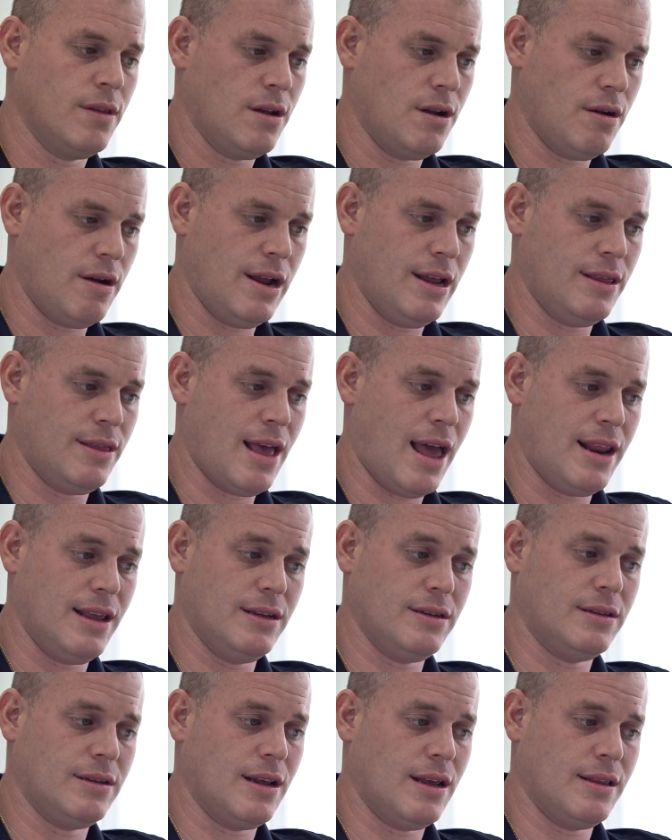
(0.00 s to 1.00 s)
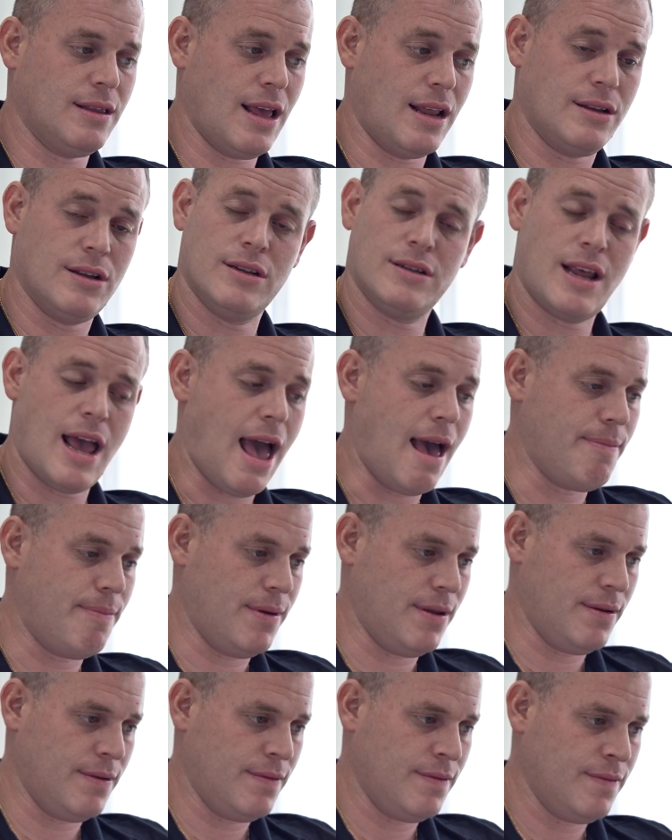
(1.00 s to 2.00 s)
All right, and that does
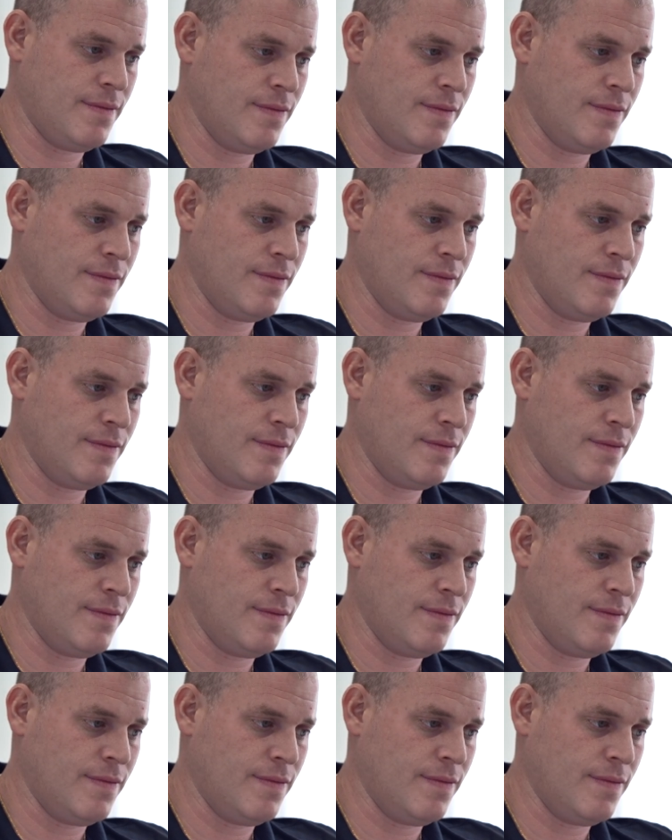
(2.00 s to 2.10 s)
happen.